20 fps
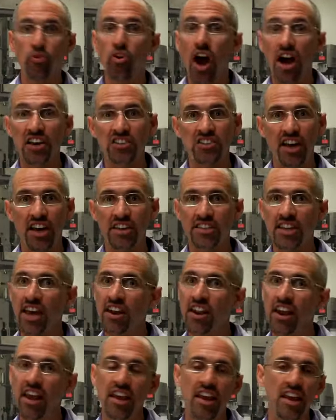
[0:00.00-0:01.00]
process,
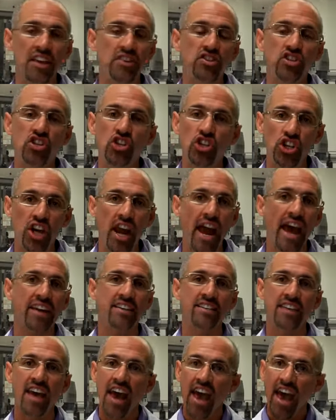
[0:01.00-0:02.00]
and it is
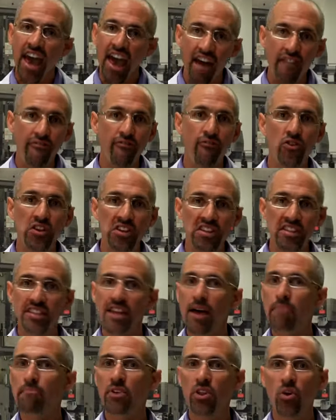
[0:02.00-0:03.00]
checked every
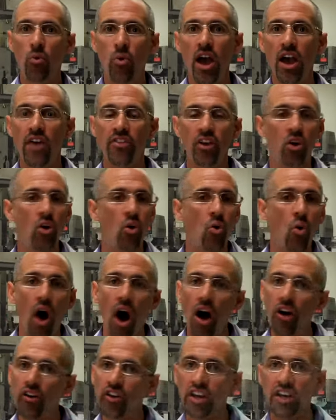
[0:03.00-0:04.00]
step of the way. The
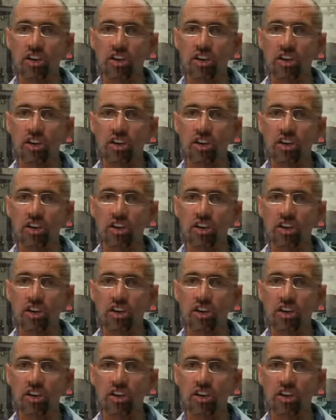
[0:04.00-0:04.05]
quality